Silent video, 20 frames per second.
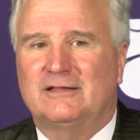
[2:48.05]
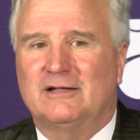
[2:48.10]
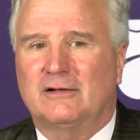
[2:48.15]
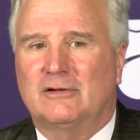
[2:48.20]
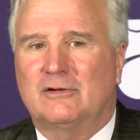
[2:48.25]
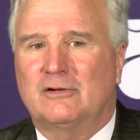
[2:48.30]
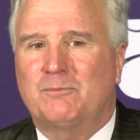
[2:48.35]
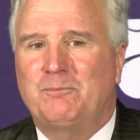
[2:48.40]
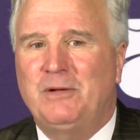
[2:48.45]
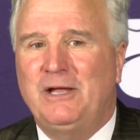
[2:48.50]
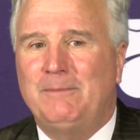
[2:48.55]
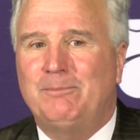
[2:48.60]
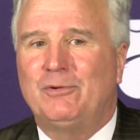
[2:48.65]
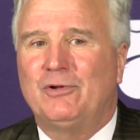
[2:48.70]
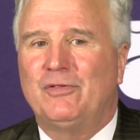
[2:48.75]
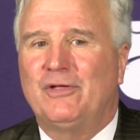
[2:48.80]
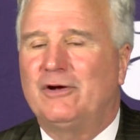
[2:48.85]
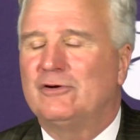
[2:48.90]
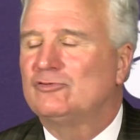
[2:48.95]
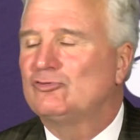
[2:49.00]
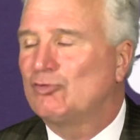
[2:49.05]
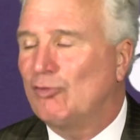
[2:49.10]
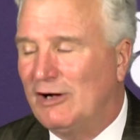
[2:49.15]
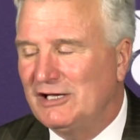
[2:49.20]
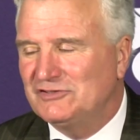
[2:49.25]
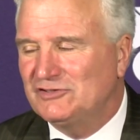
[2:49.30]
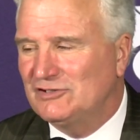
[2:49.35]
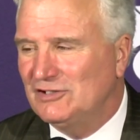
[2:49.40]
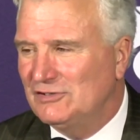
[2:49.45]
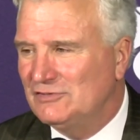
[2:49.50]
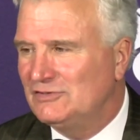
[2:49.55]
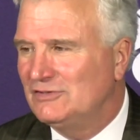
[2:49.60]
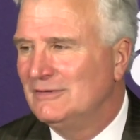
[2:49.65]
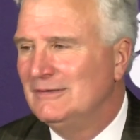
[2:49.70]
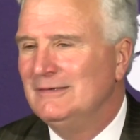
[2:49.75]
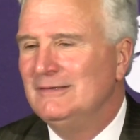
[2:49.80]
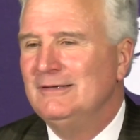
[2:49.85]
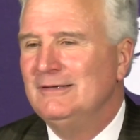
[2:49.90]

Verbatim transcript: the people there trust us.